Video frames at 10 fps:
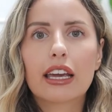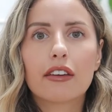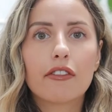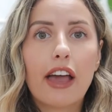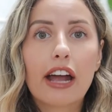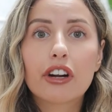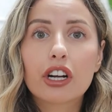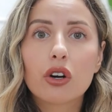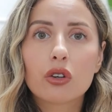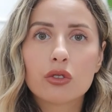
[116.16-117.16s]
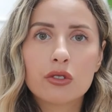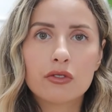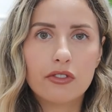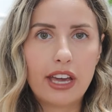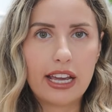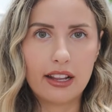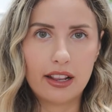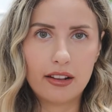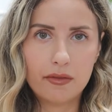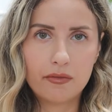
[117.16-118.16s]
a varicose
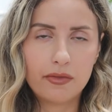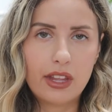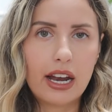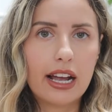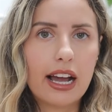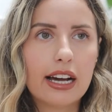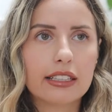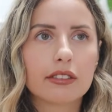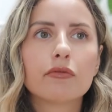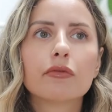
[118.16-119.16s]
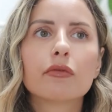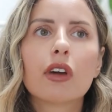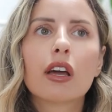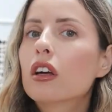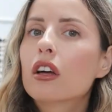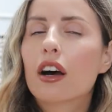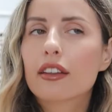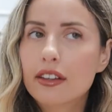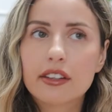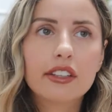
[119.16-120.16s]
vein that I had.
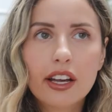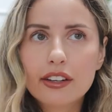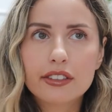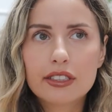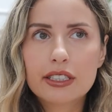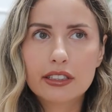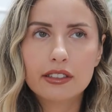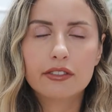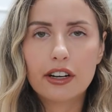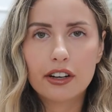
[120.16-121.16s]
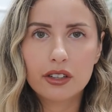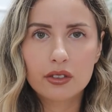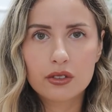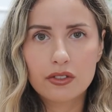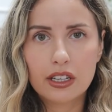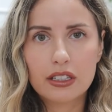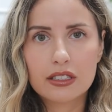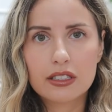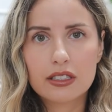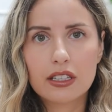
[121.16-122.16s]
Another characteristic of varicose
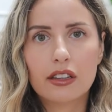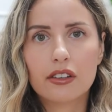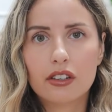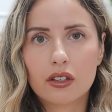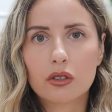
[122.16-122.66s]
veins is that they're not